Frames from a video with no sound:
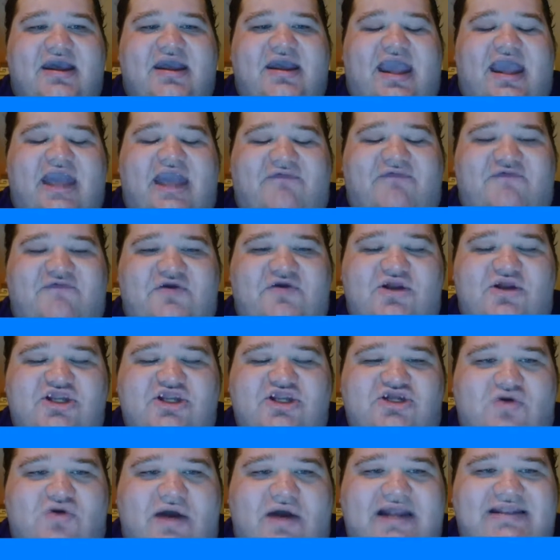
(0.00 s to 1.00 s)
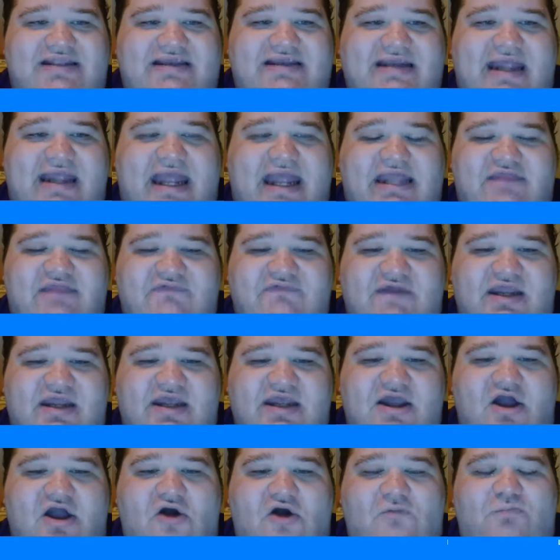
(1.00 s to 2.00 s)
If you enjoyed today's
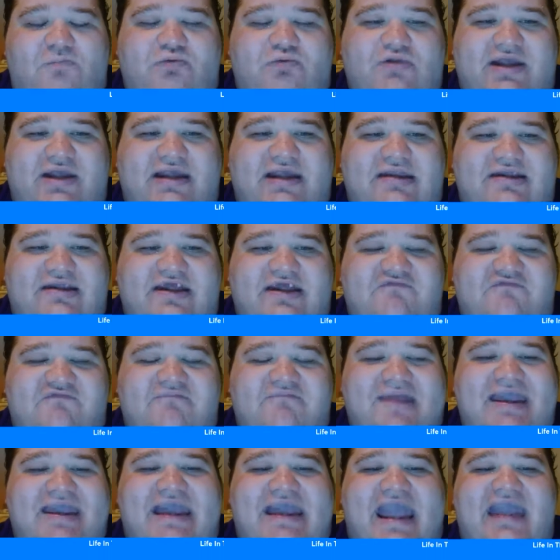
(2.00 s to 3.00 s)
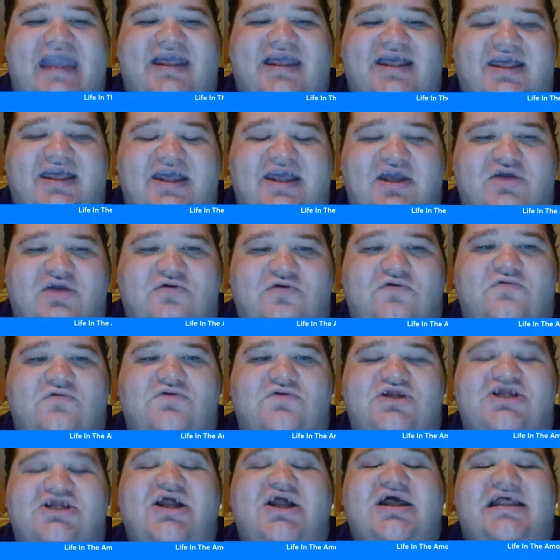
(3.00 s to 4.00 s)
video, please give me a
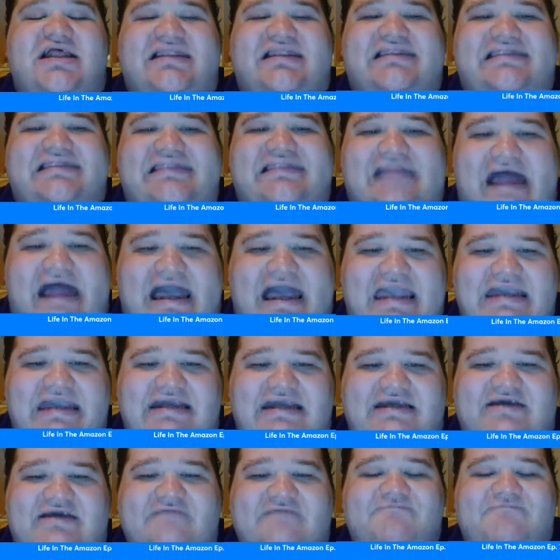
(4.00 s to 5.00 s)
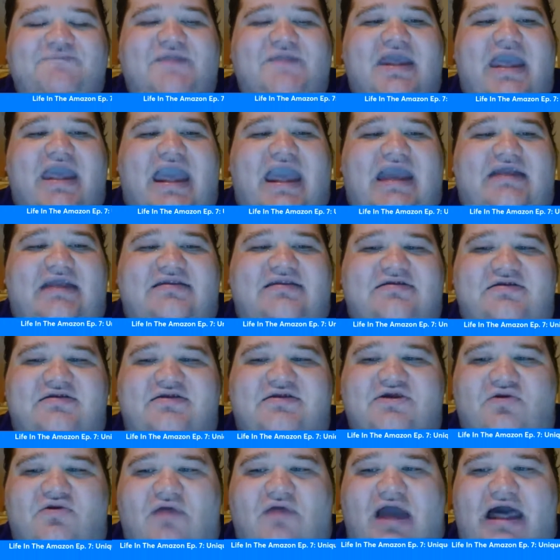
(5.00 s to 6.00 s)
huge like and
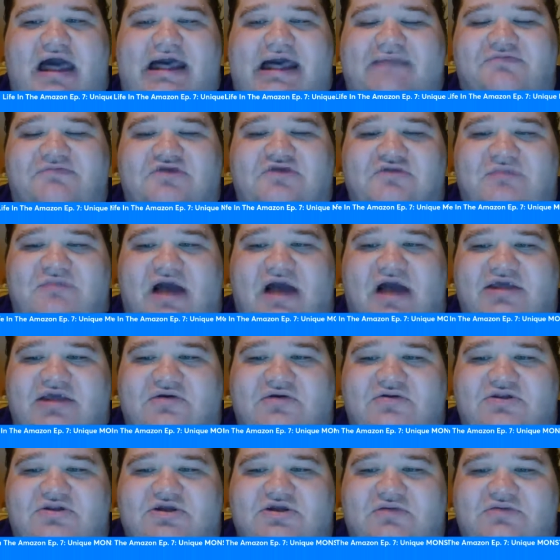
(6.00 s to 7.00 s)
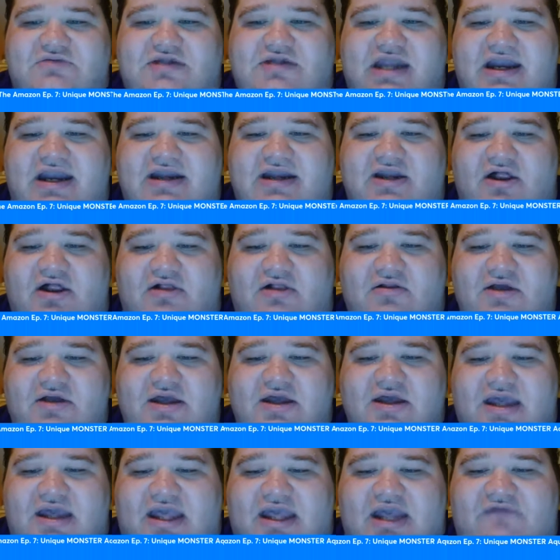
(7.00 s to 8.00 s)
subscribe to my YouTube channel
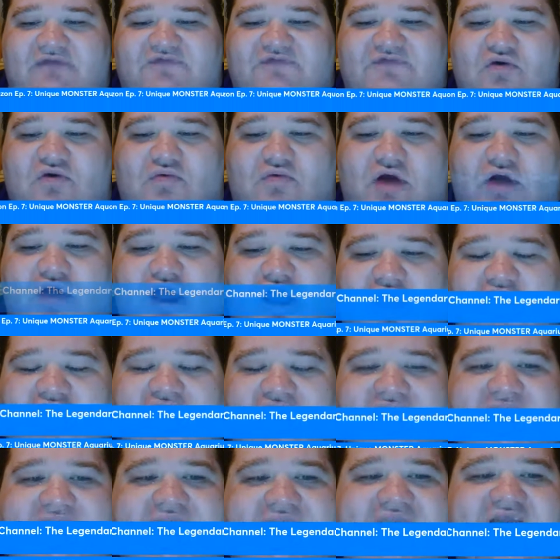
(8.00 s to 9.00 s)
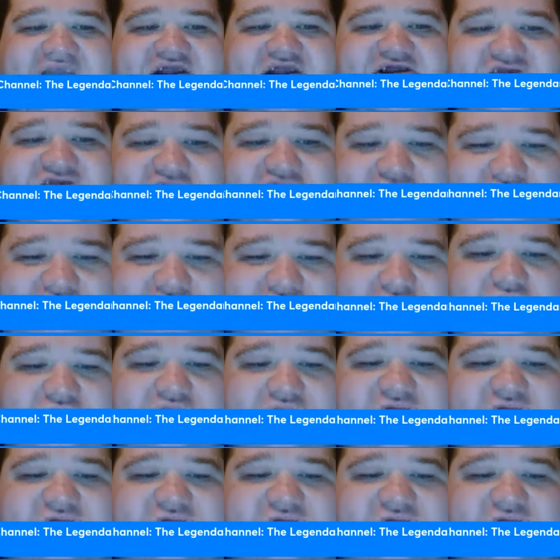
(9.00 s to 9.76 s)
if you are a new